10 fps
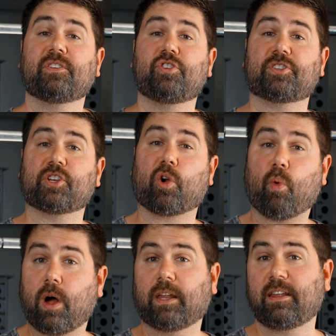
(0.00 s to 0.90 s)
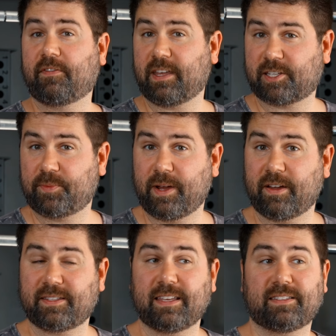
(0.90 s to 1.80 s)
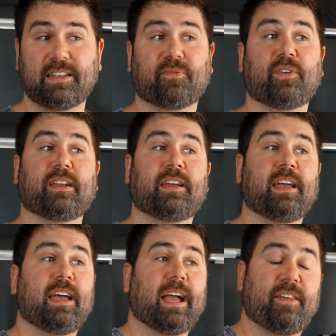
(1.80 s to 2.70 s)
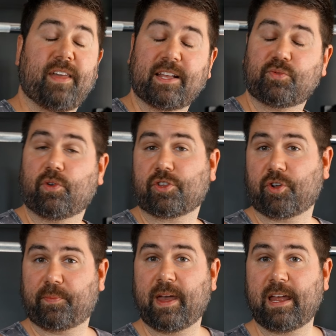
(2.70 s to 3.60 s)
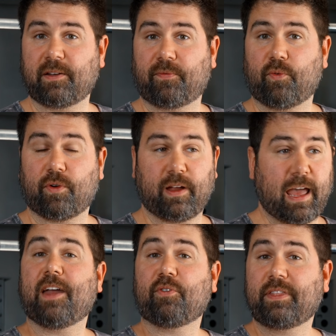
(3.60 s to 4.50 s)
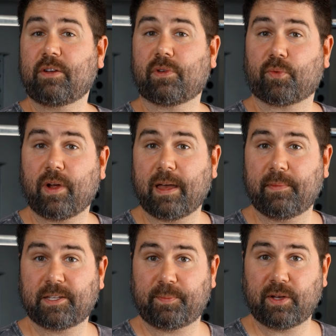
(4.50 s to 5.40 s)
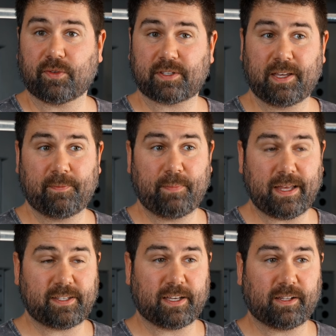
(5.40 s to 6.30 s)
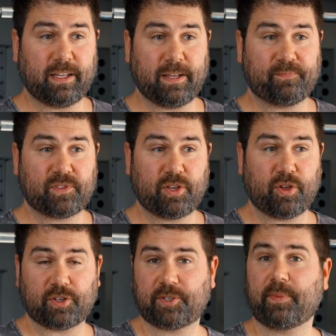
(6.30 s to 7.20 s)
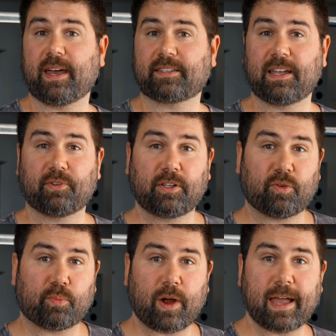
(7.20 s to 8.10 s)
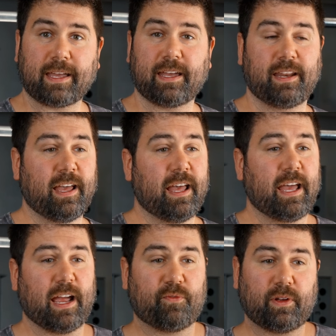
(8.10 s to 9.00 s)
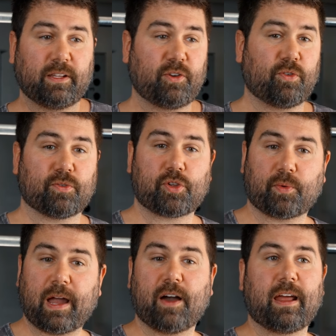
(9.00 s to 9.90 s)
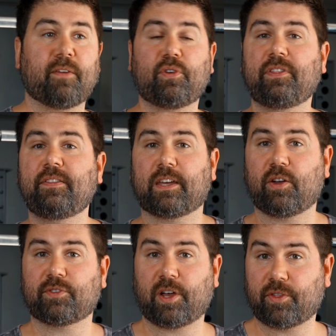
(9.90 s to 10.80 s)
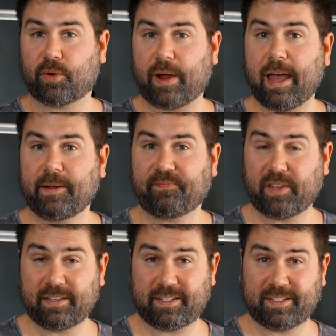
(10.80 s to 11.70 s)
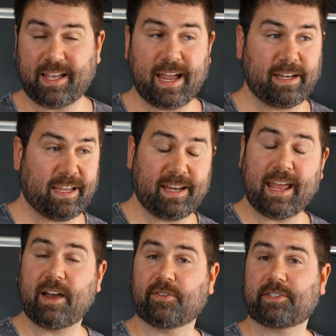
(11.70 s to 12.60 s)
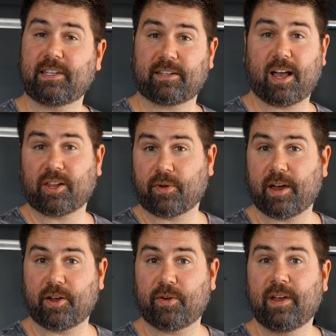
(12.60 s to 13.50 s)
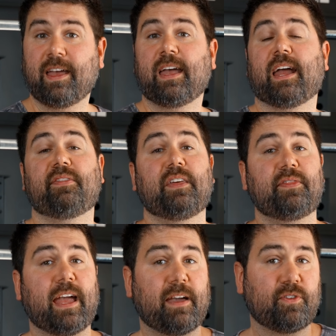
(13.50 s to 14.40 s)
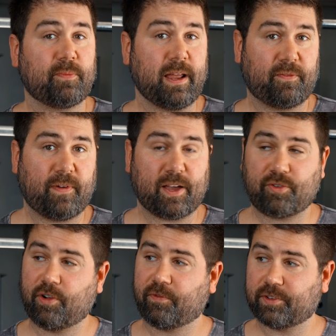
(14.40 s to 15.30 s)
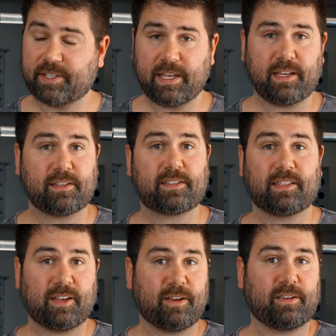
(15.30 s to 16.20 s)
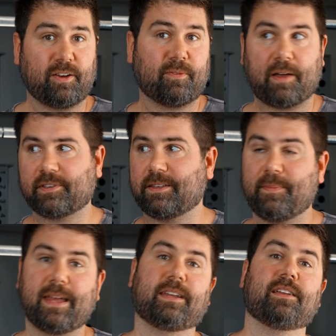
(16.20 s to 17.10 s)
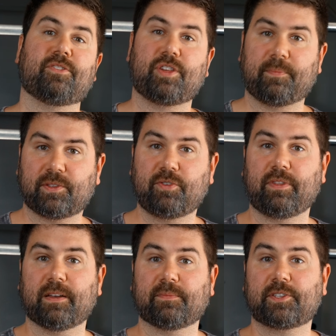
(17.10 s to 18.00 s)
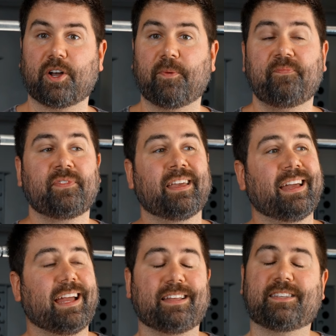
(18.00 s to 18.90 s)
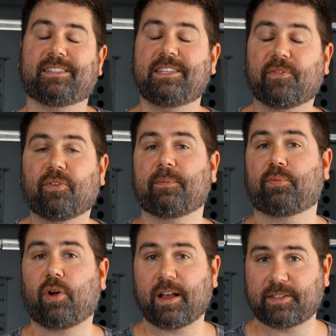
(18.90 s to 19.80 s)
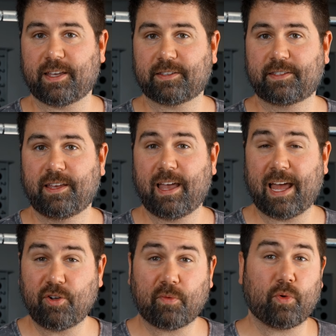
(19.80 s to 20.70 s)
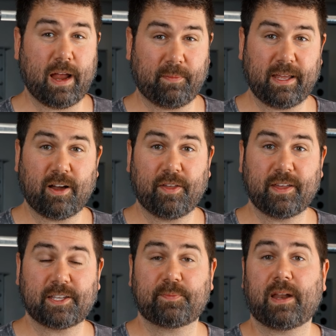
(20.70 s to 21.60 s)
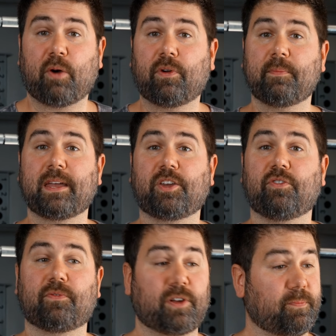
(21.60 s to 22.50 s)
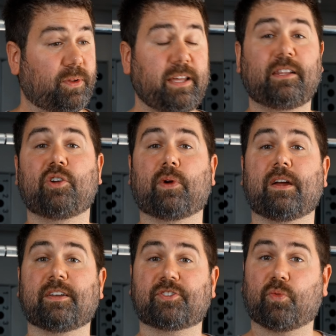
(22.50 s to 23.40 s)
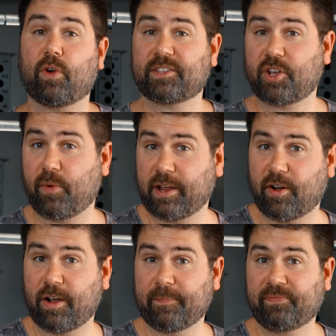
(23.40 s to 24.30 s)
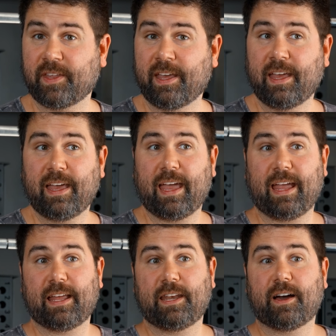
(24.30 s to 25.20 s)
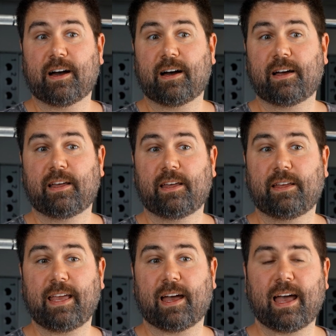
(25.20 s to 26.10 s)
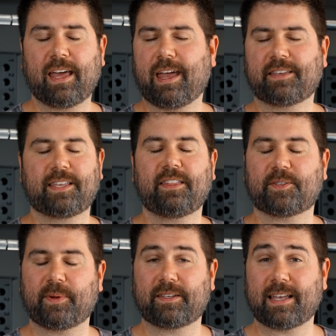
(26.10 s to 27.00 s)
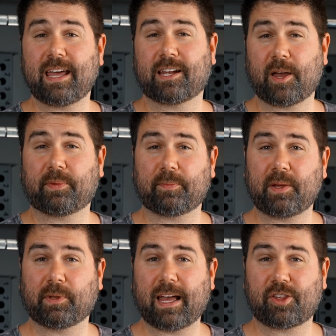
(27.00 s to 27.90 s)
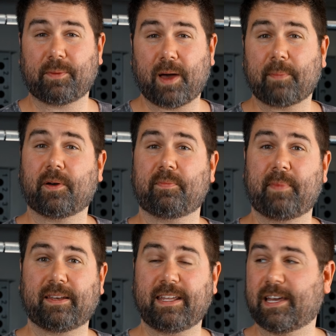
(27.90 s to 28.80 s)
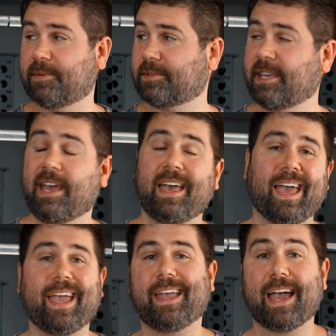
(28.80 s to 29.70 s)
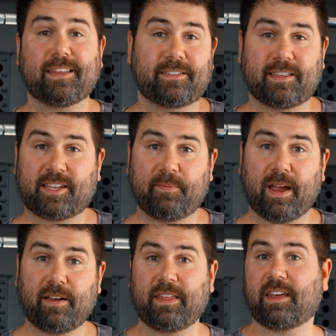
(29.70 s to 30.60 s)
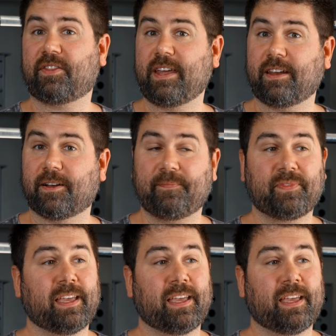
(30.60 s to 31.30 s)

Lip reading: Just the quality of the experience is different, and that's what you're paying for. Everything with Rep is built basically to their specs. Every little bracket, every little shroud, everything that goes on their rack is designed in-house in Colorado, and then they have their manufacturer overseas sit there and, you know, obviously make it and ship it to them. So it's a different process. I know I'm rambling on this, but I want to make you completely aware as to what's going on. And yeah, I say this because I had a couple of people actually pop up in my DMs. Hey, how does this compare to the Athena?